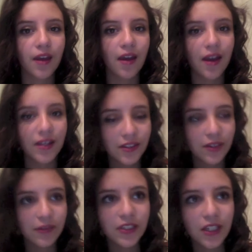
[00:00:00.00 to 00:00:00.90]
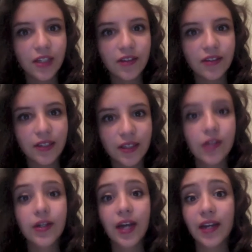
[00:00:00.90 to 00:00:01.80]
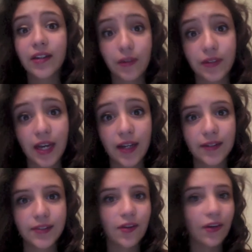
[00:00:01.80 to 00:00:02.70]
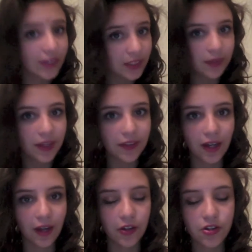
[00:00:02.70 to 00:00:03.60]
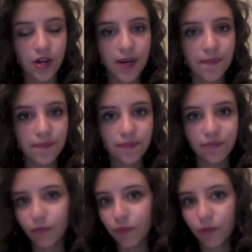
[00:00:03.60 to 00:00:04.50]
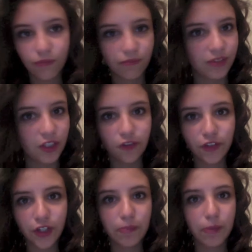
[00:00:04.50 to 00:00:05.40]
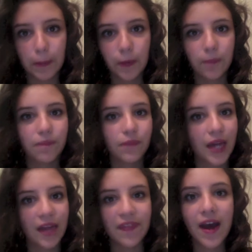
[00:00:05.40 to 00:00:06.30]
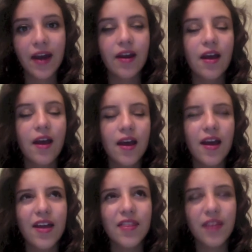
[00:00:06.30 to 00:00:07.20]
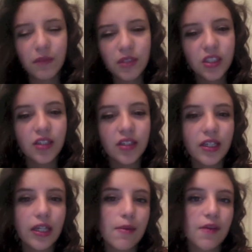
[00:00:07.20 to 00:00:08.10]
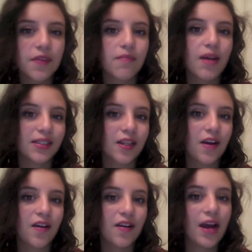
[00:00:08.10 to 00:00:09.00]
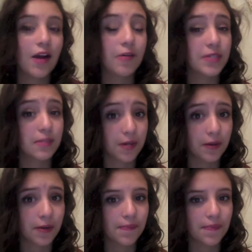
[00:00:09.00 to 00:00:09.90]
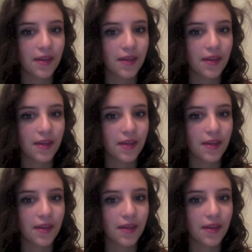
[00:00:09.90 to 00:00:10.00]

So then we started thinking, okay, new tech. So at least we had the colors, right? Silver and purple. We had that. Then we started thinking about the mascot and how it was a penguin.